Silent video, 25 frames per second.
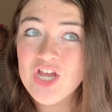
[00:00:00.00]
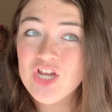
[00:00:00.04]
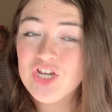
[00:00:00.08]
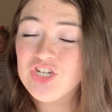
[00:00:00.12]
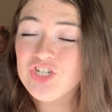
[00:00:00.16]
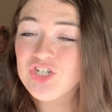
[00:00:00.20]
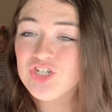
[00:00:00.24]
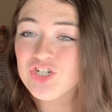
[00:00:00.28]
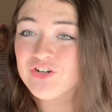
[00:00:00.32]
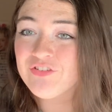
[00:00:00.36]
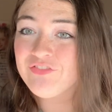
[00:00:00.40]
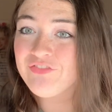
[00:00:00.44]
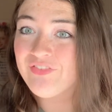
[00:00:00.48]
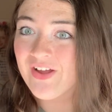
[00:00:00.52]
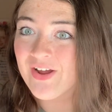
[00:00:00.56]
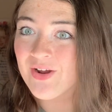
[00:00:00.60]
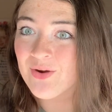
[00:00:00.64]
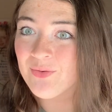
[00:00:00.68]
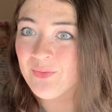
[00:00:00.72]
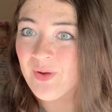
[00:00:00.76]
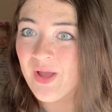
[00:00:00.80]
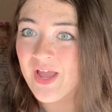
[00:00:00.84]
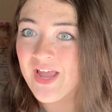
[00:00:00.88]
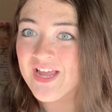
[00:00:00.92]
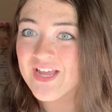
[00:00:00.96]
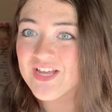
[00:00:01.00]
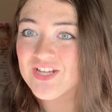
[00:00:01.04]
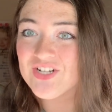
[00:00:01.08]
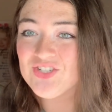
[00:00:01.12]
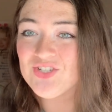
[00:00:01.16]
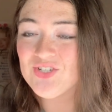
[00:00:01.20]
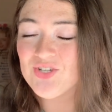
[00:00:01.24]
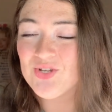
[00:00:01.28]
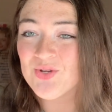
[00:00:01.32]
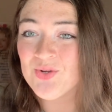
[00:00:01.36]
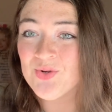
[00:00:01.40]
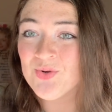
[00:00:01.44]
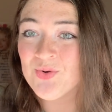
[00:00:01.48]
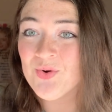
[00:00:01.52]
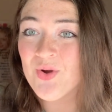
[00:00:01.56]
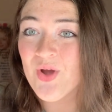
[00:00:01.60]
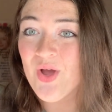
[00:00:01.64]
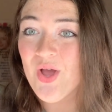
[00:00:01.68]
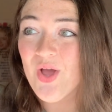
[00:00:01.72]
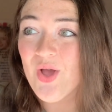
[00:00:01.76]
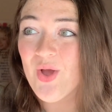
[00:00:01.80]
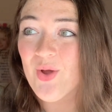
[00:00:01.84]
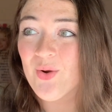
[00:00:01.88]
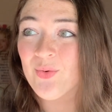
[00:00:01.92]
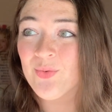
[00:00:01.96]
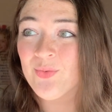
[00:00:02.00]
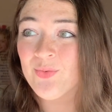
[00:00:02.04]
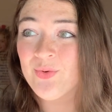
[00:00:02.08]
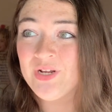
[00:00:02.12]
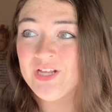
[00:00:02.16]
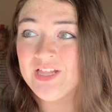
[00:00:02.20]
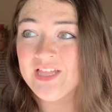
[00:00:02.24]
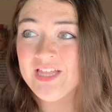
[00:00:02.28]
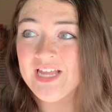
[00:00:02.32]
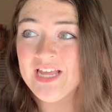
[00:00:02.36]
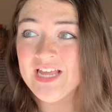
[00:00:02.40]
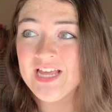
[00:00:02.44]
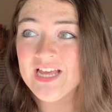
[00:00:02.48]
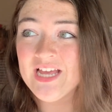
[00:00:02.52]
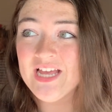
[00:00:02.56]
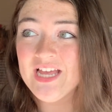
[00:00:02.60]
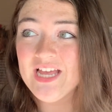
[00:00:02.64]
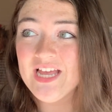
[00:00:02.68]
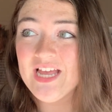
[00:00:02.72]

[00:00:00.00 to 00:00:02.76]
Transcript: surefire way to really